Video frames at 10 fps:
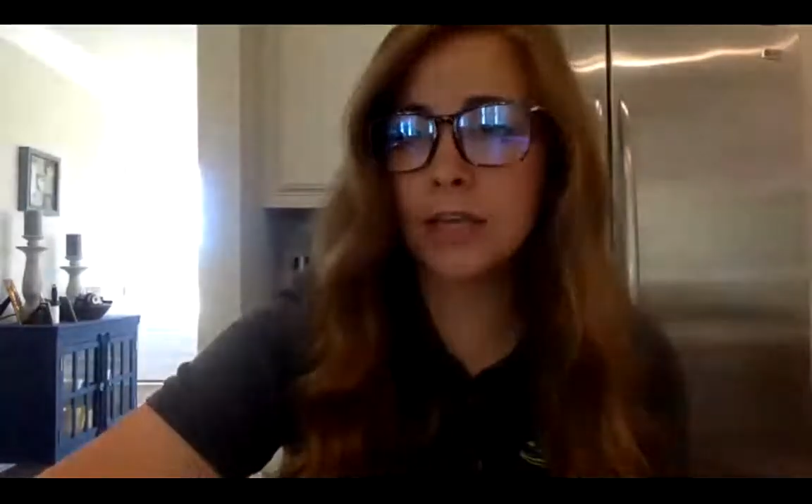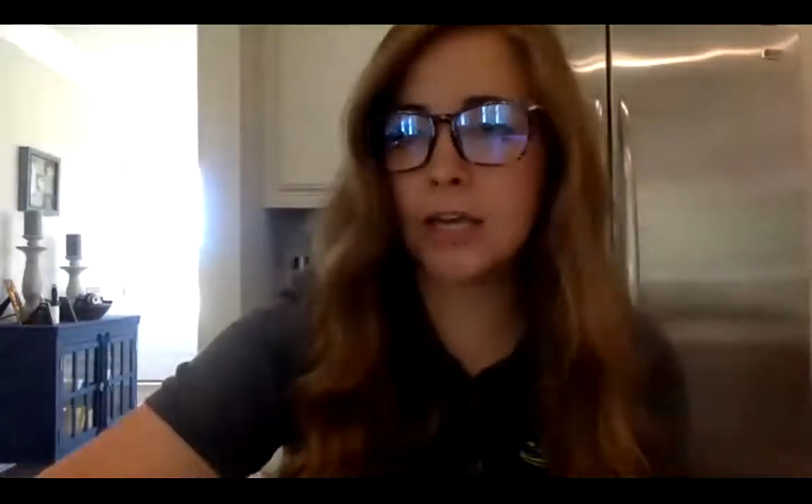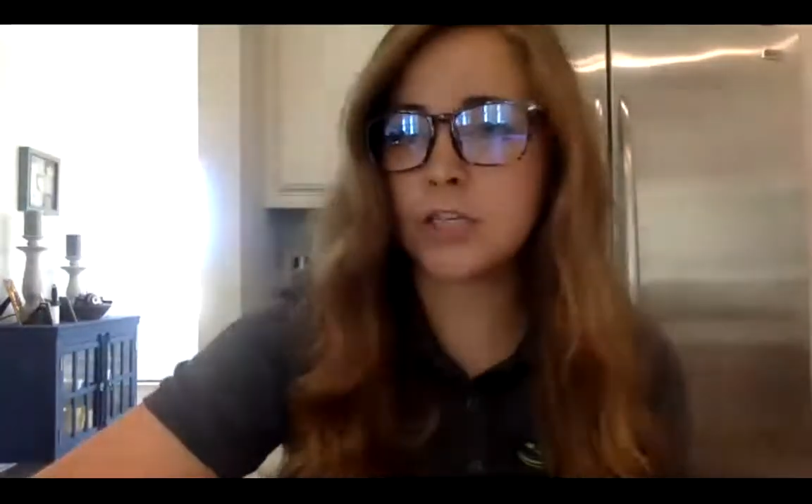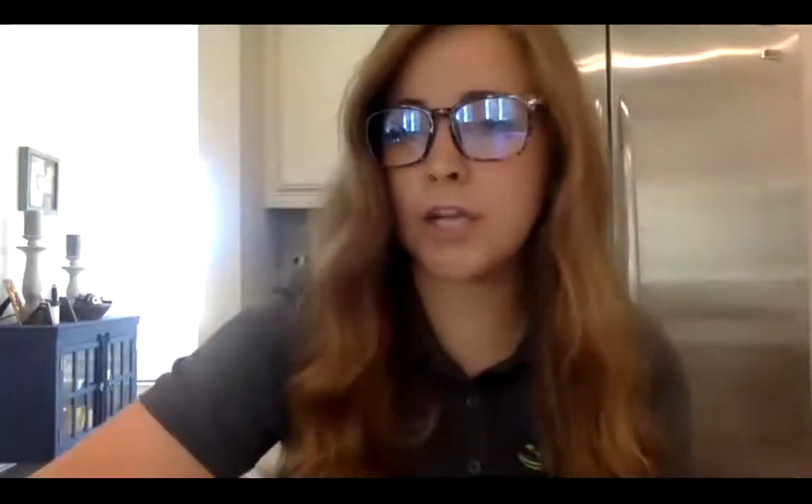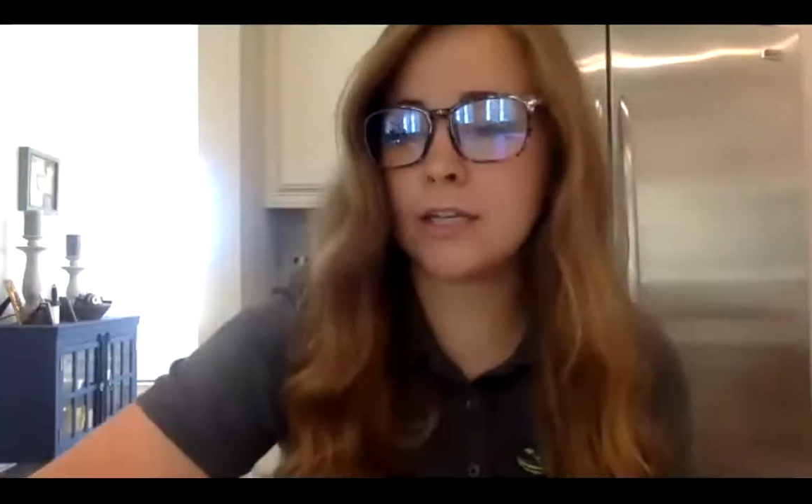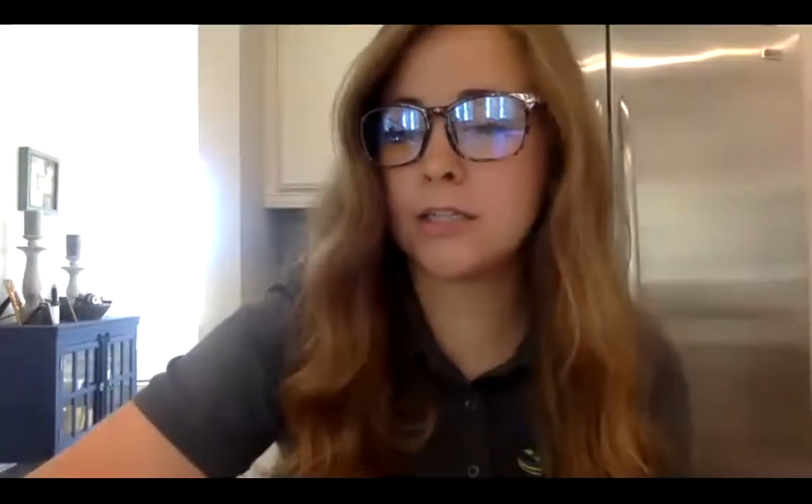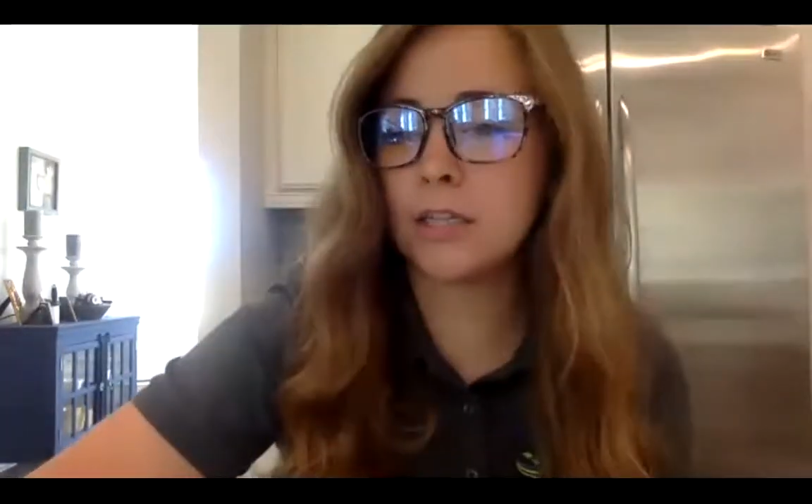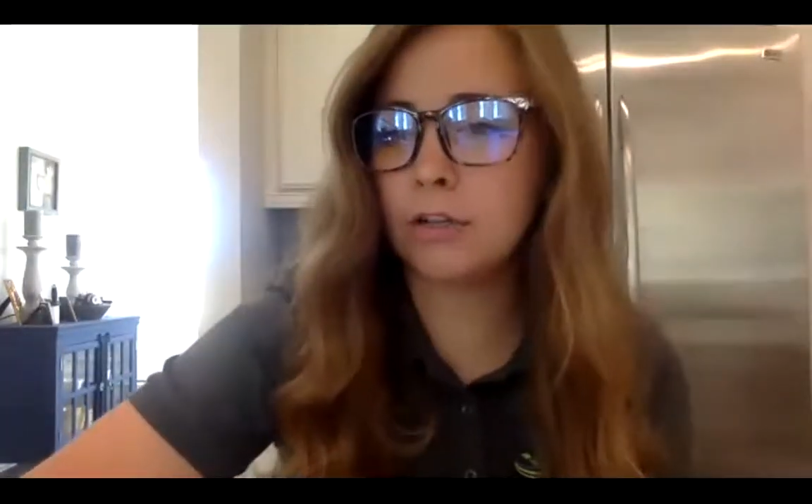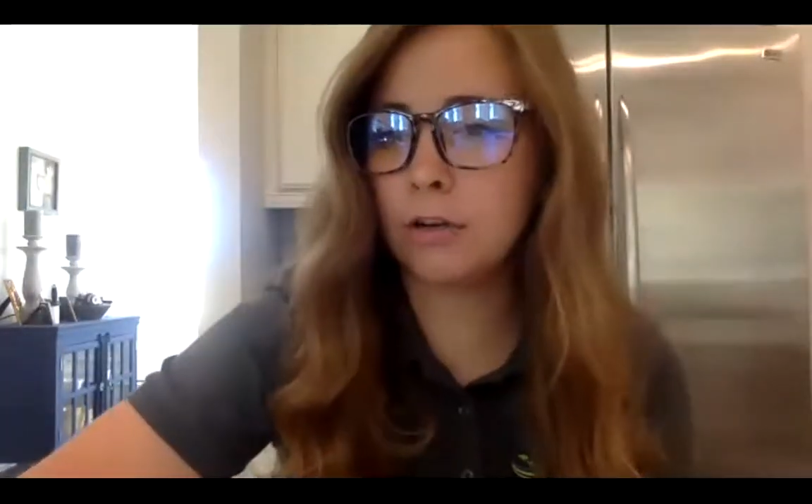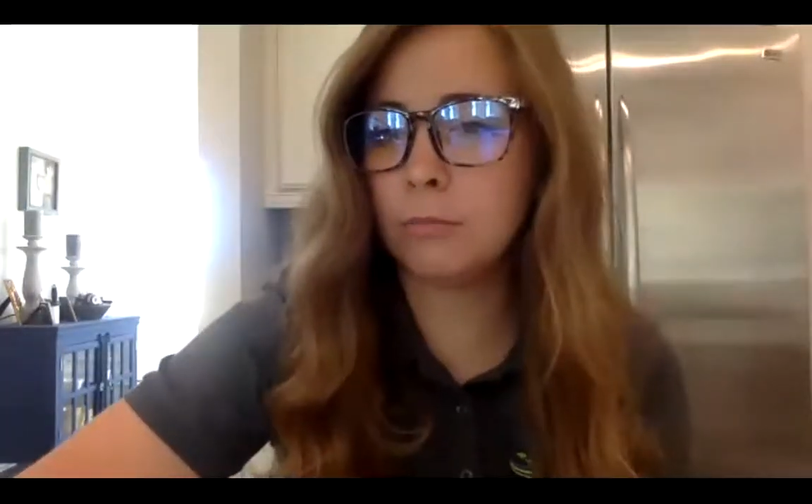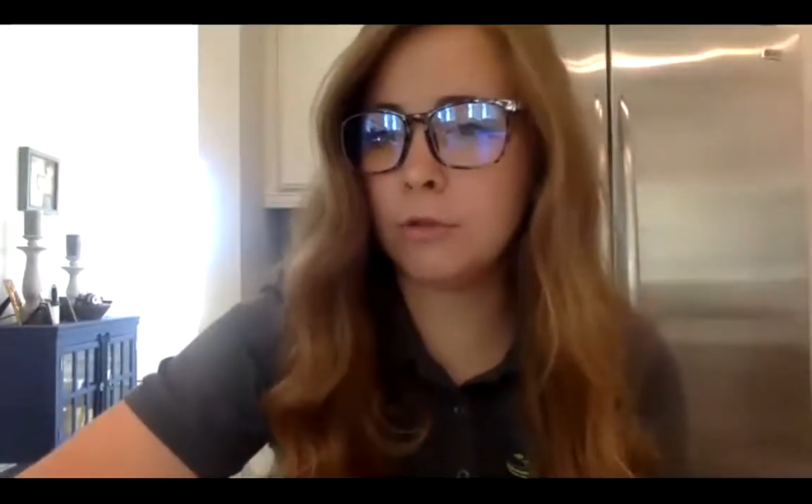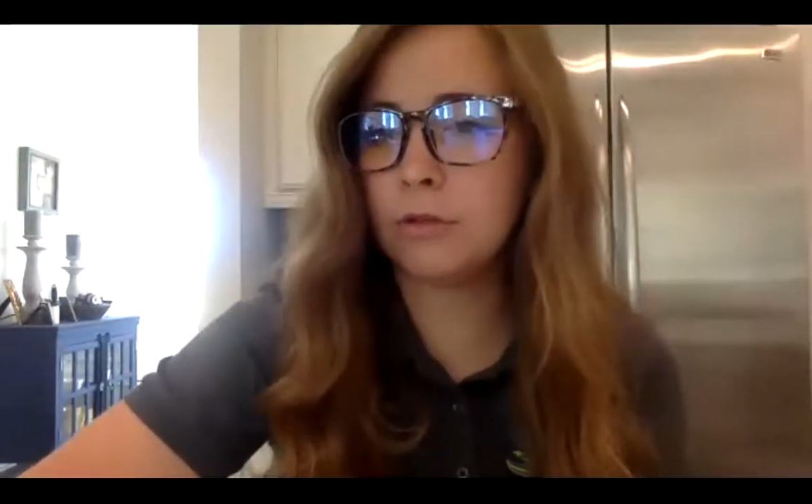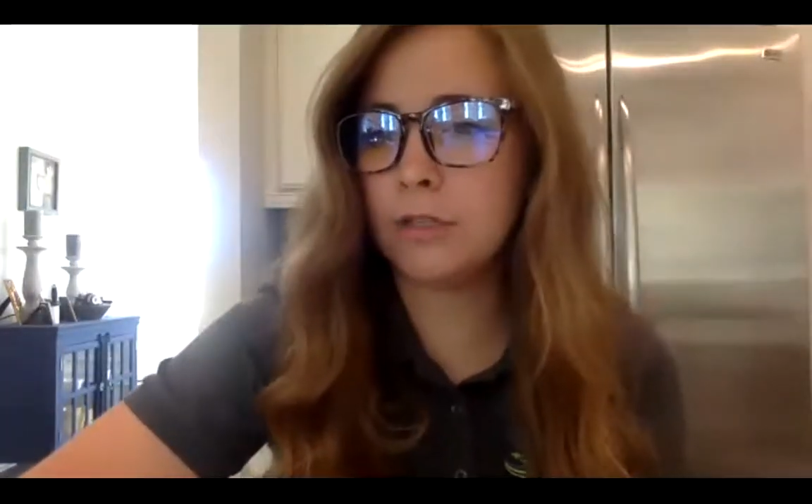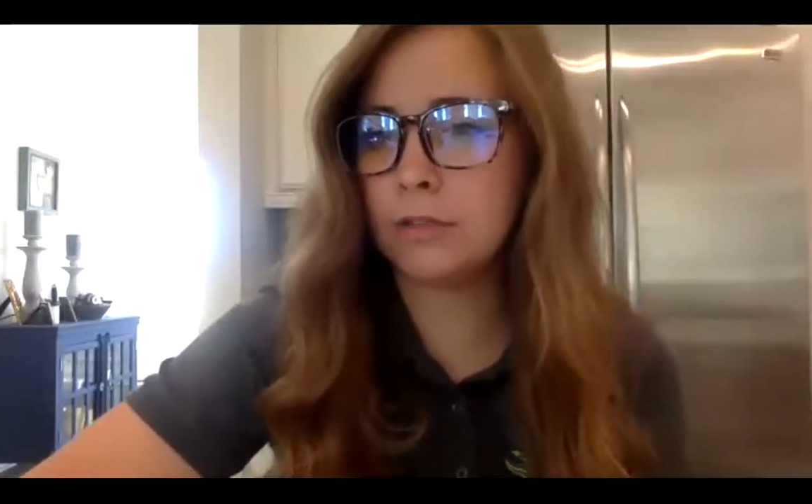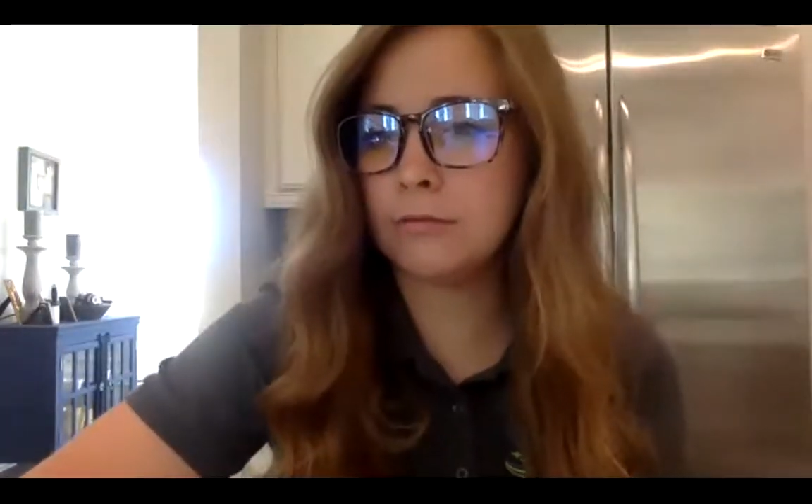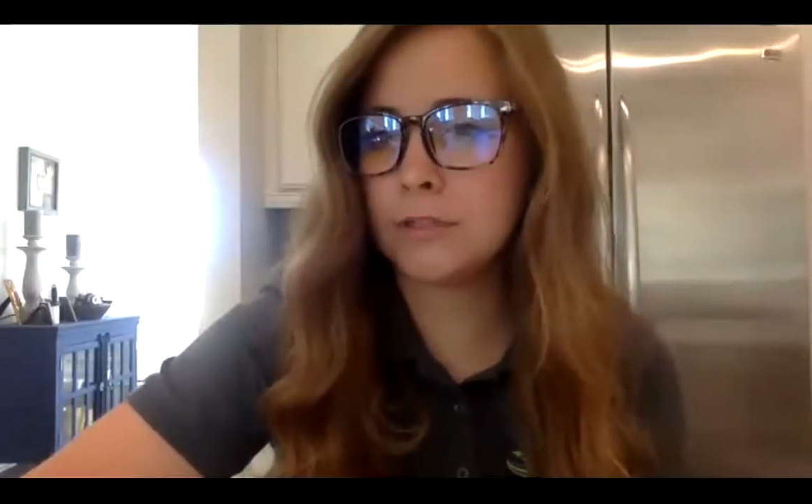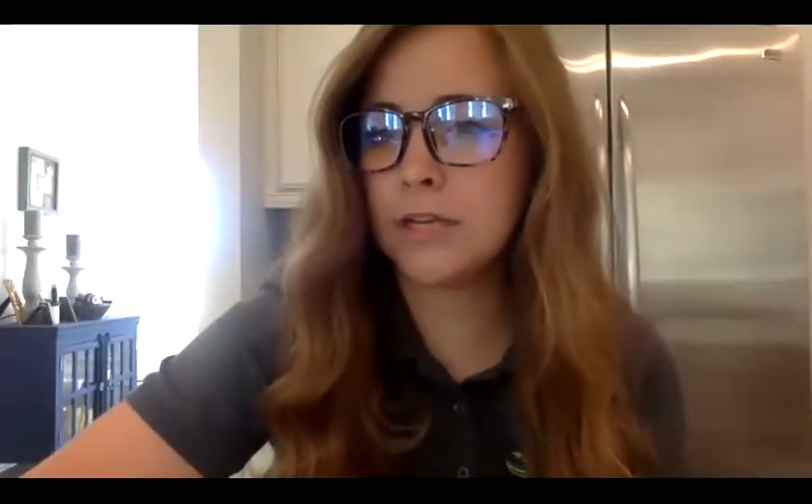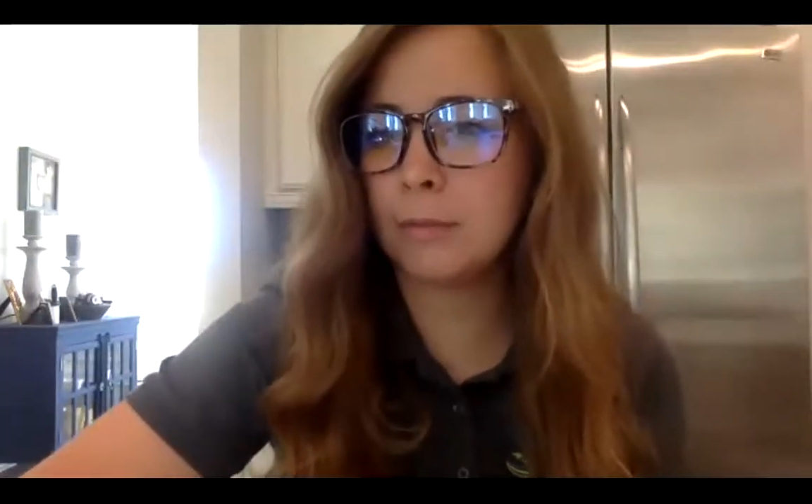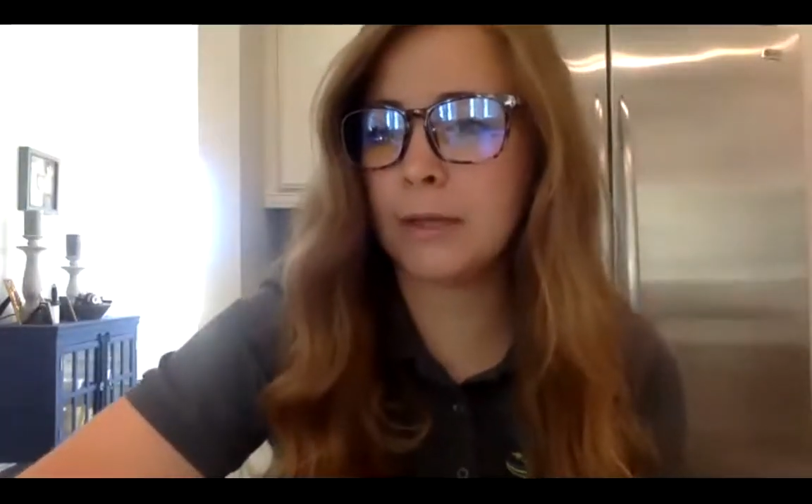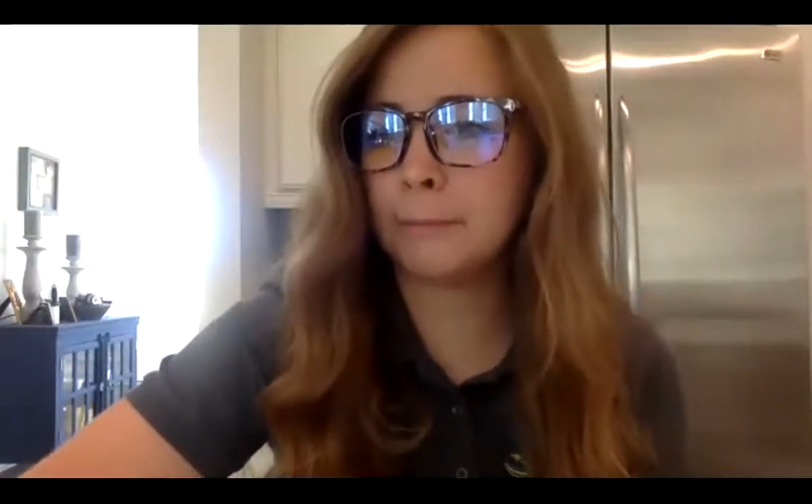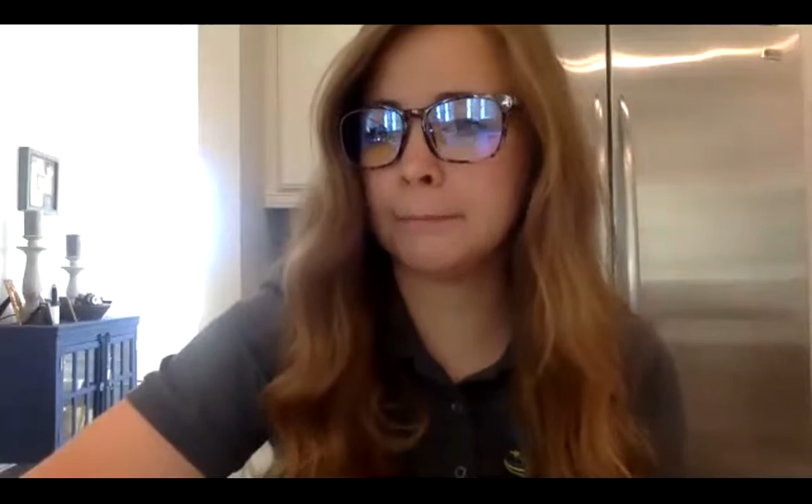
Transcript: KJ, I see you're unmuted. Tell me.